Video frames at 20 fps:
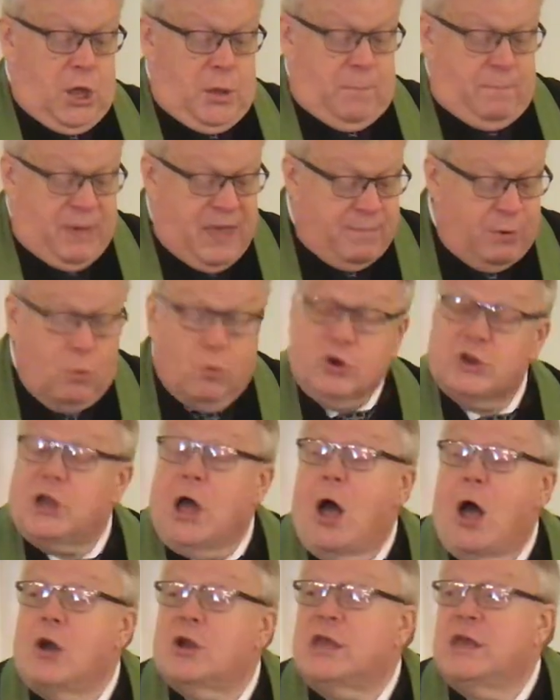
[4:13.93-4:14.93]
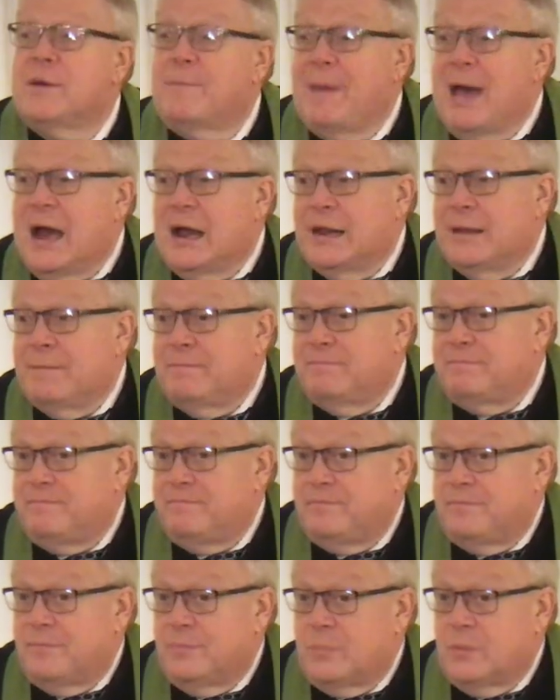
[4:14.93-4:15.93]
People were talking about him
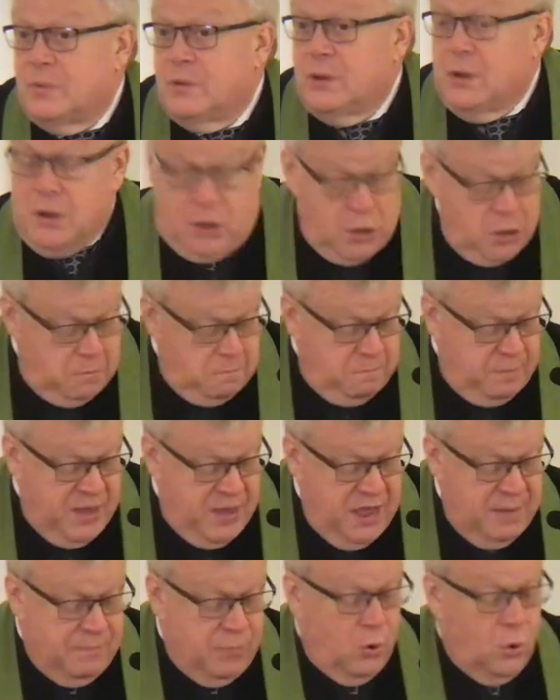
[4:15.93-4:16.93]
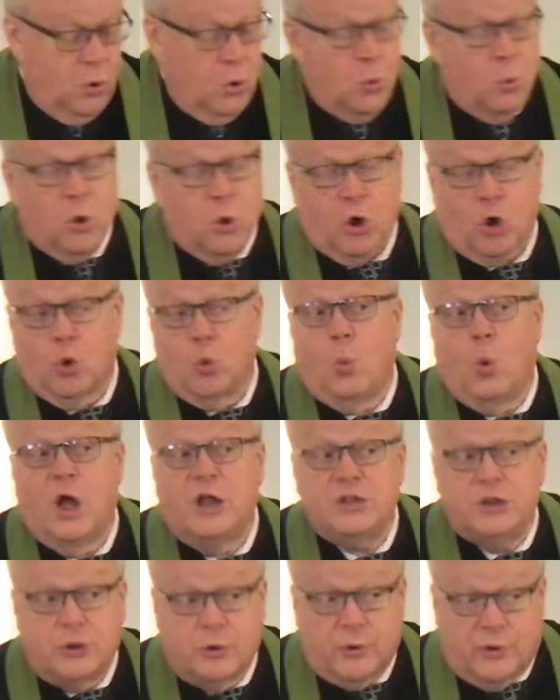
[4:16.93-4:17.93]
people were
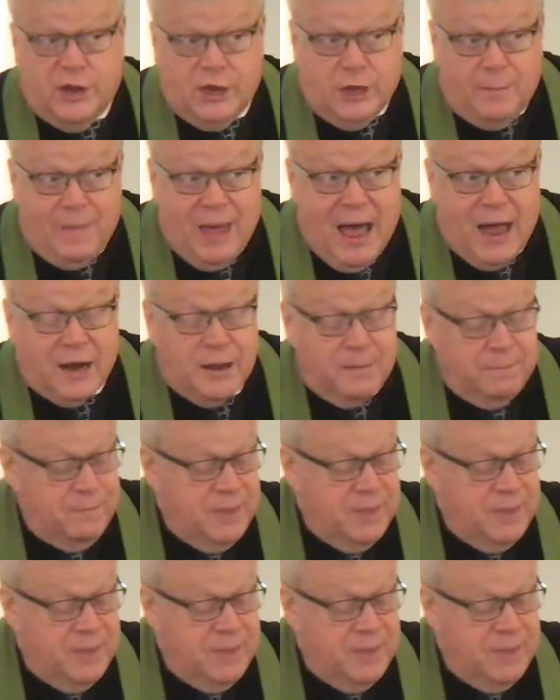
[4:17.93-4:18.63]
wondering about him,